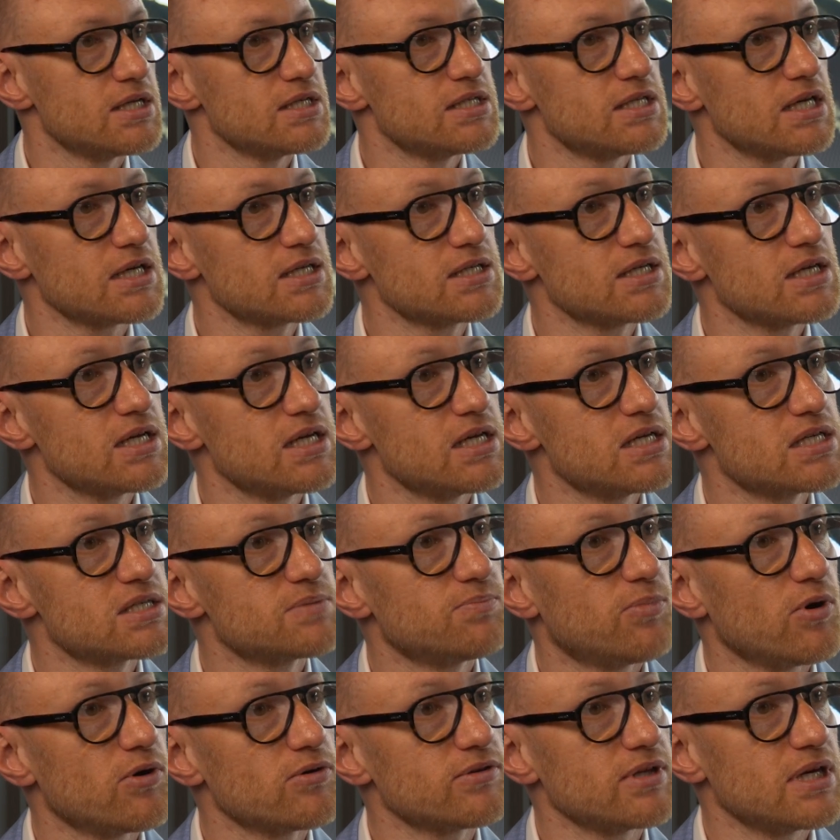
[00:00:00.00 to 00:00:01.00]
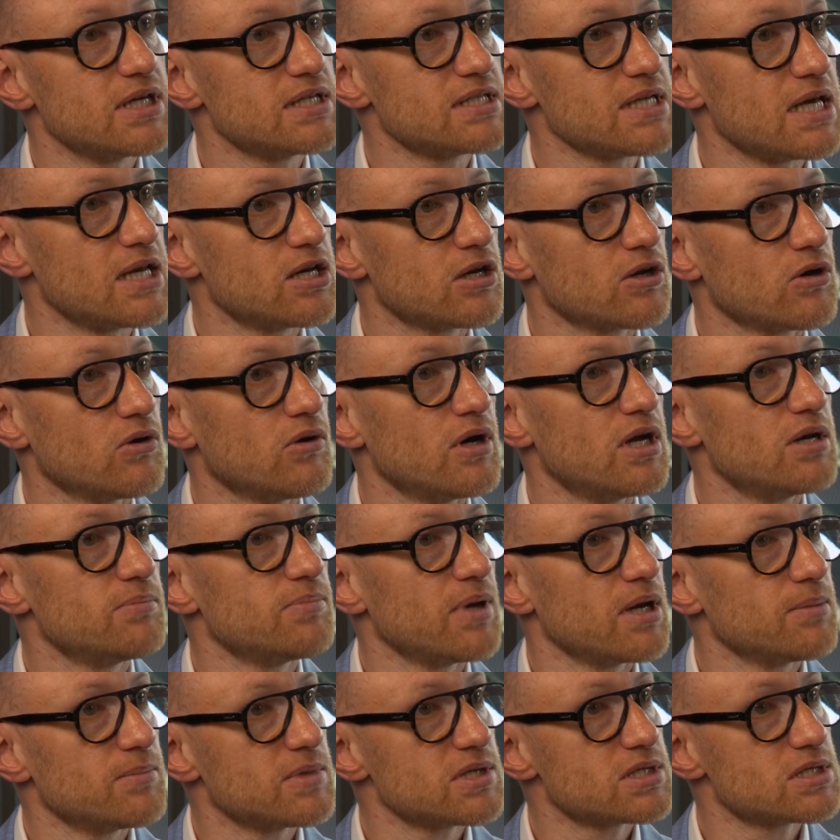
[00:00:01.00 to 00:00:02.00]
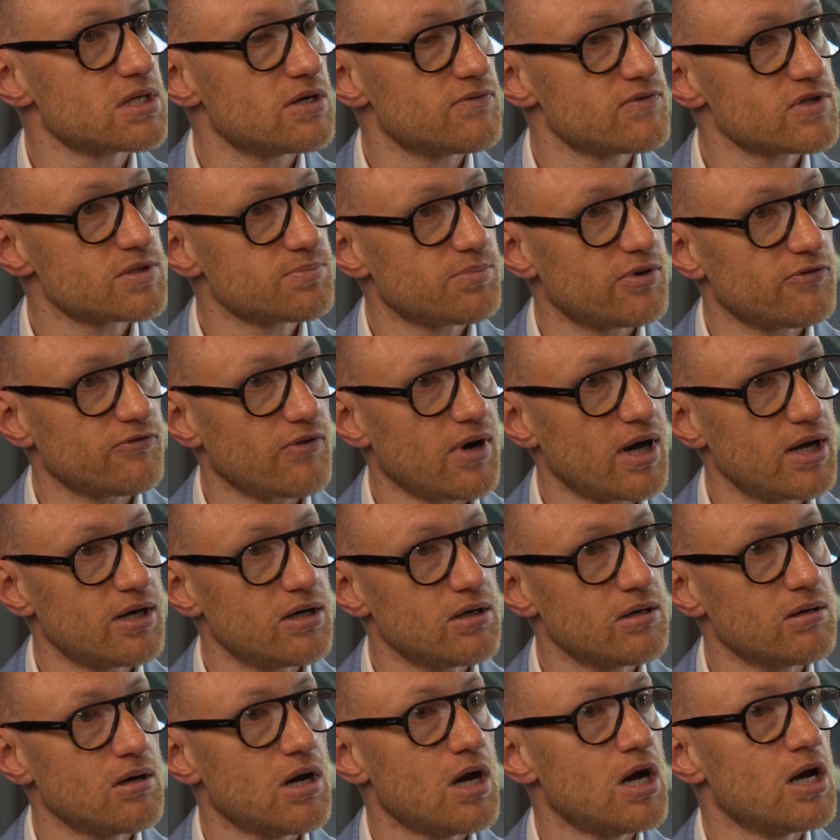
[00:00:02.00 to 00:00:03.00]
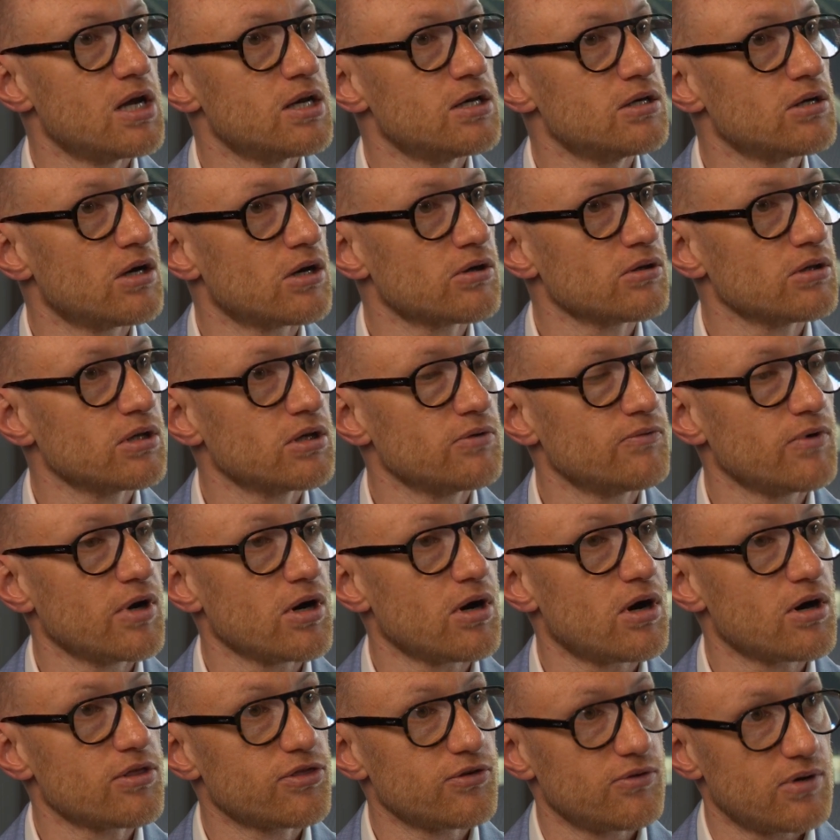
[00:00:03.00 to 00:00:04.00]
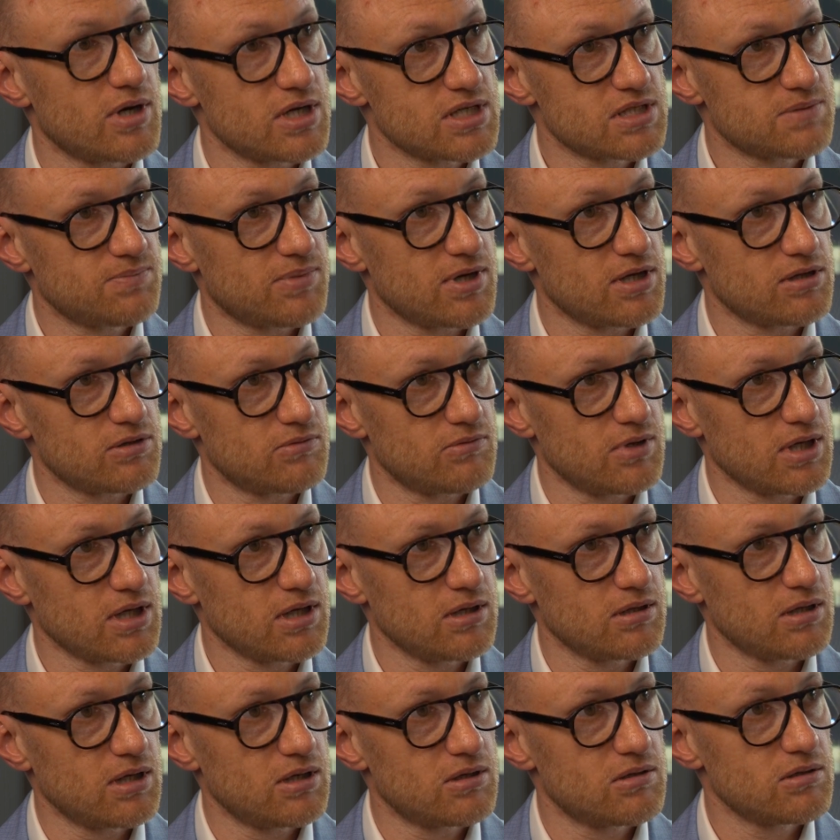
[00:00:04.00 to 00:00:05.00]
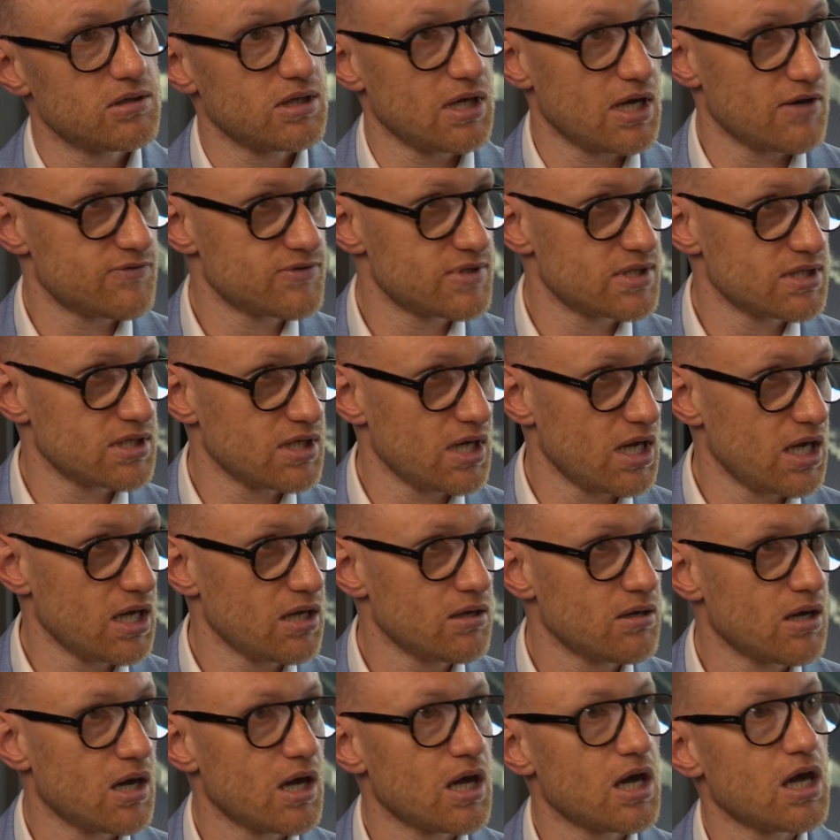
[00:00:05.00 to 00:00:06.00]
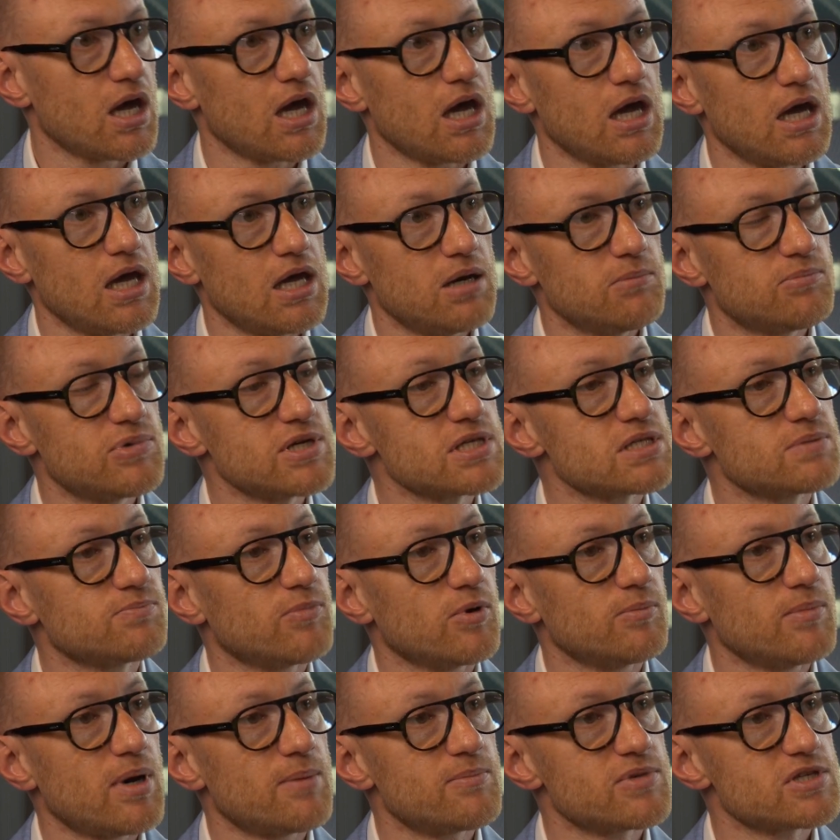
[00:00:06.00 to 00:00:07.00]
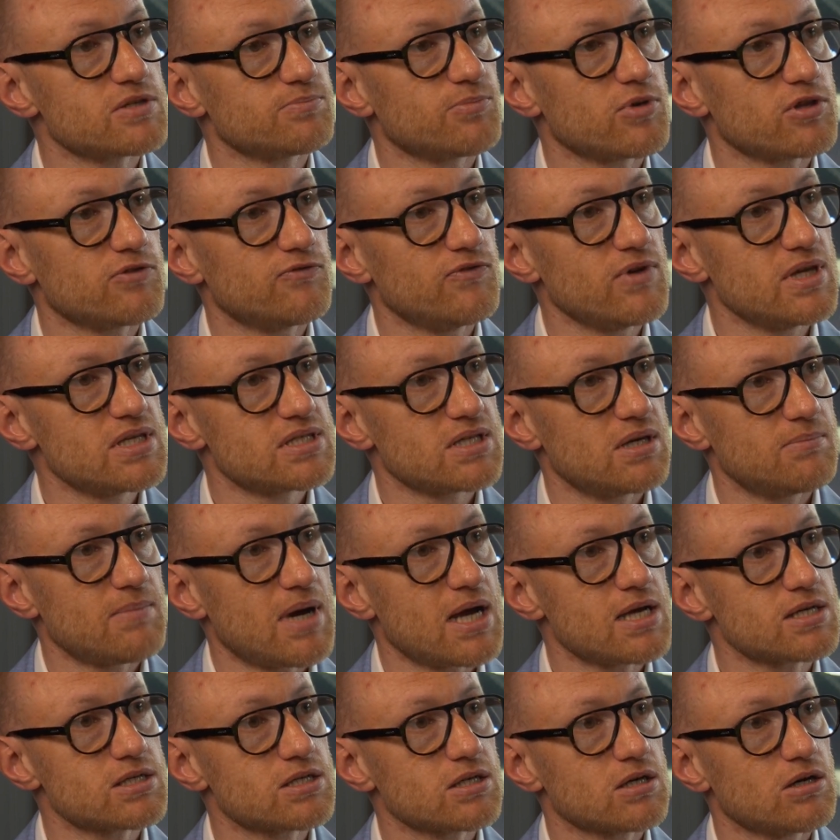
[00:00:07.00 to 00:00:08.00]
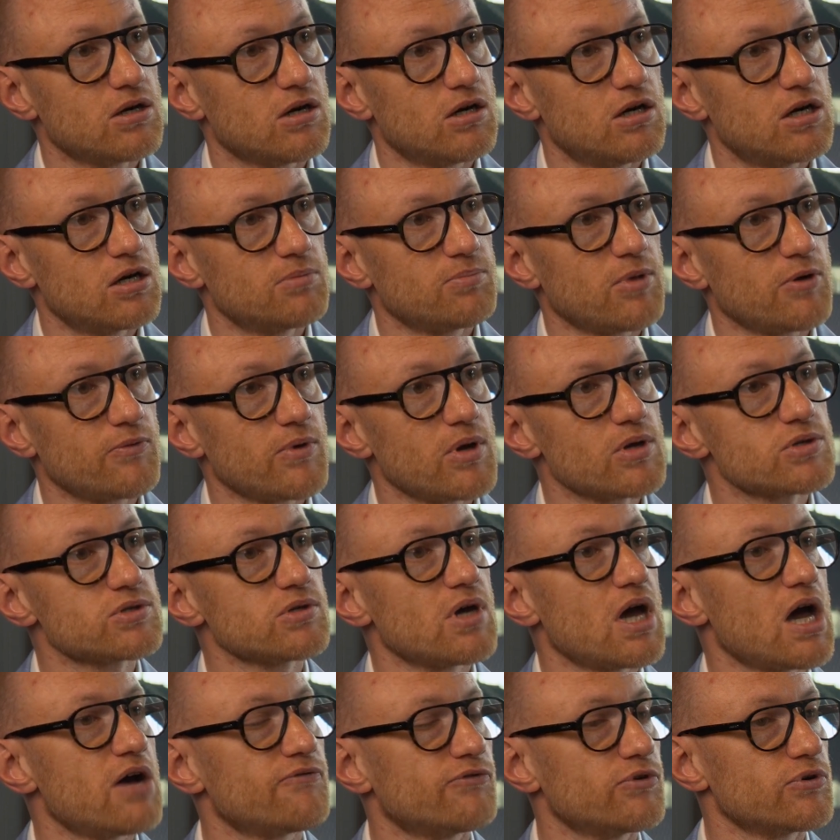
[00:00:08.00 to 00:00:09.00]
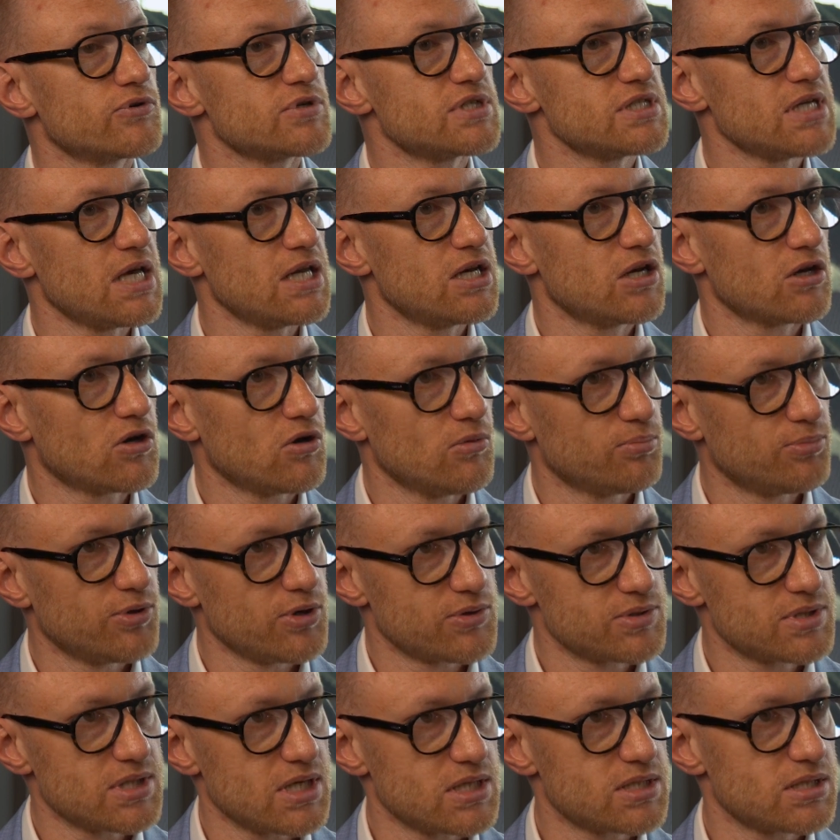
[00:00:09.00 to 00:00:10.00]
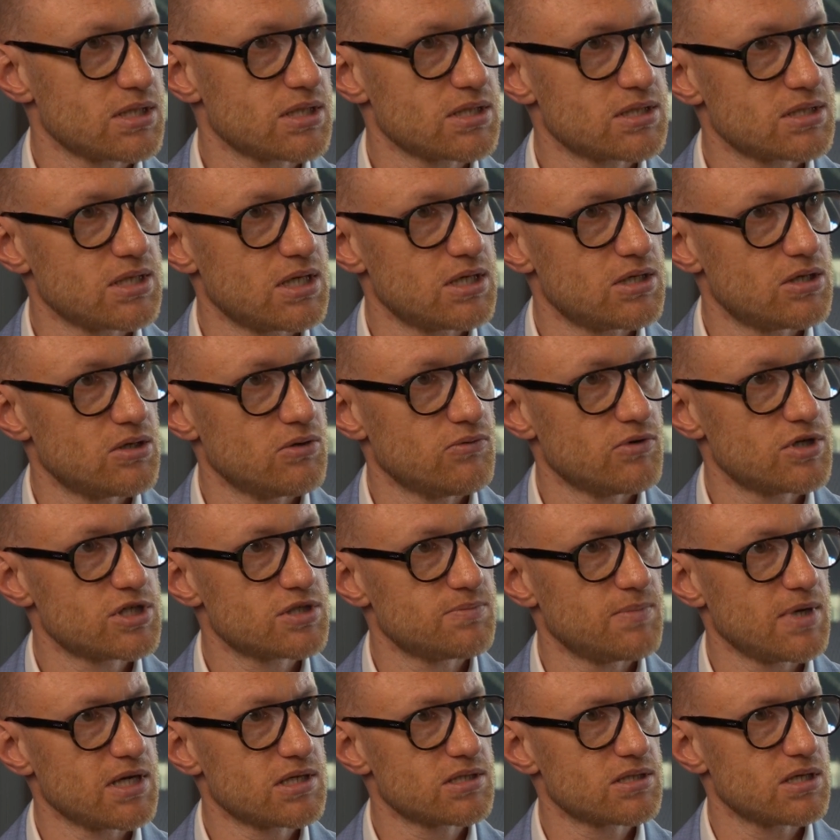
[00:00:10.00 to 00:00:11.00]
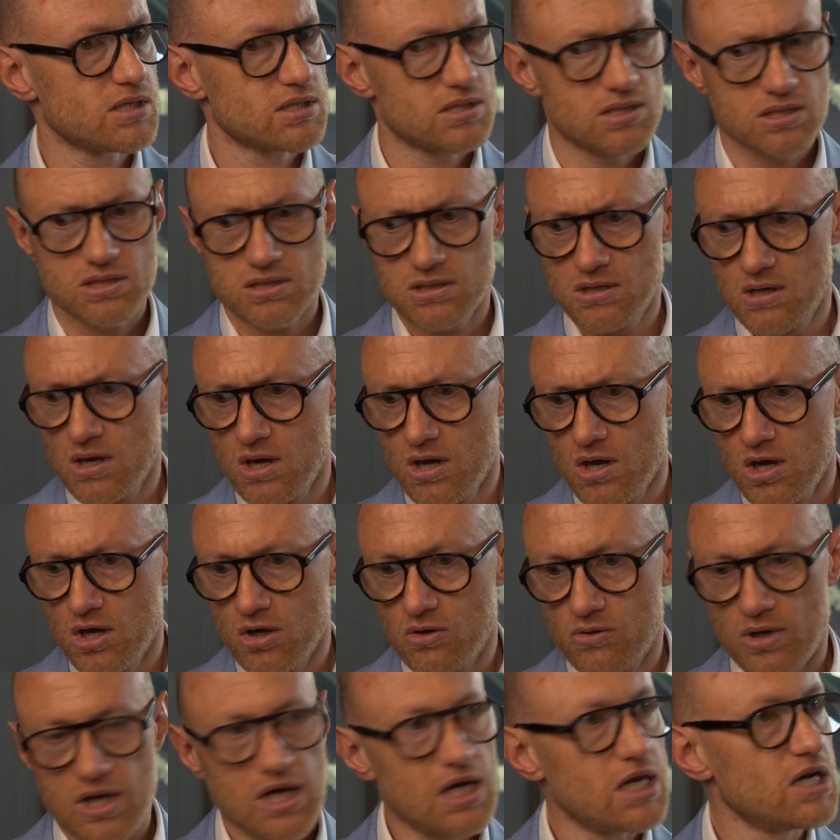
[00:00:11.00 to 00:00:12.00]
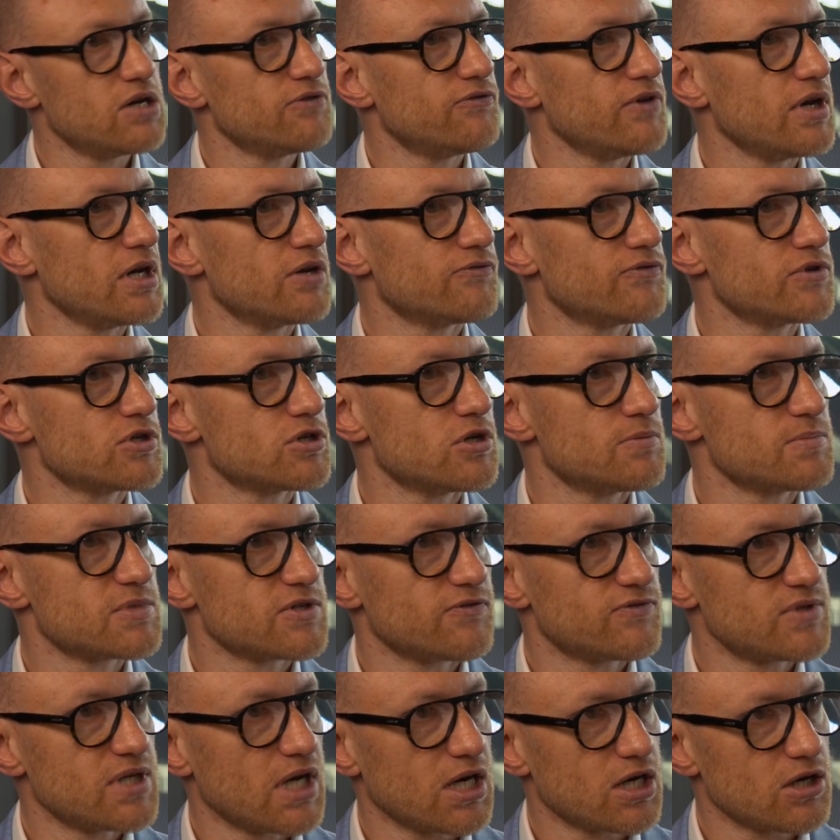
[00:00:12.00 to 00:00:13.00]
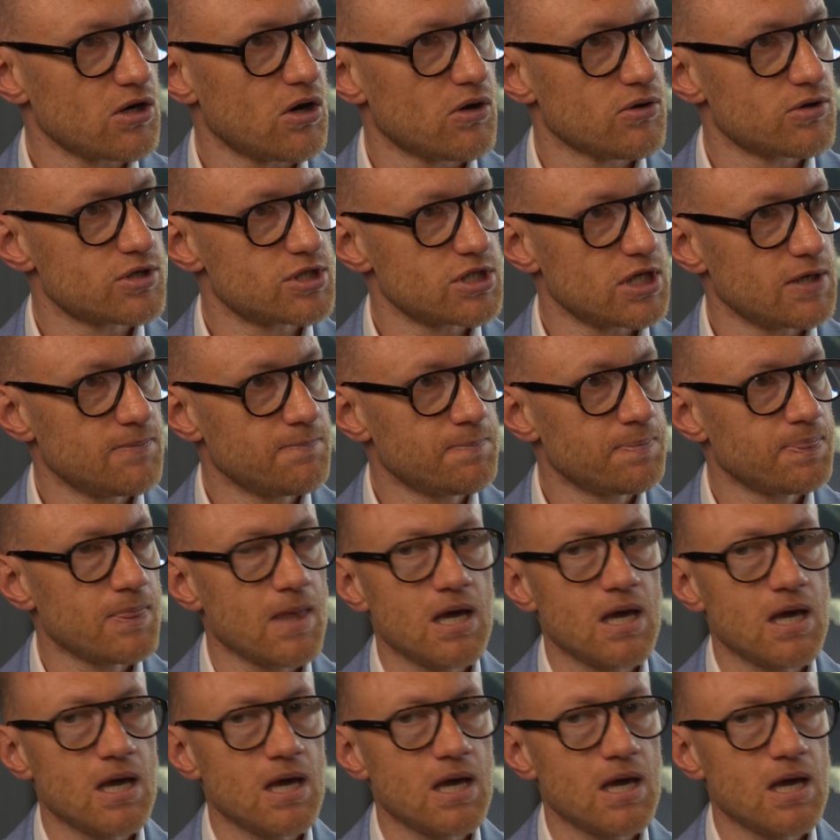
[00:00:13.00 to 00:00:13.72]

DECTA is both a technical and payment service provider. Not only are we authorized by the regulator, the FCA, and principal members of both Visa and MasterCard, but we also have our own technical processing center, which makes us quite innovative in terms of technology.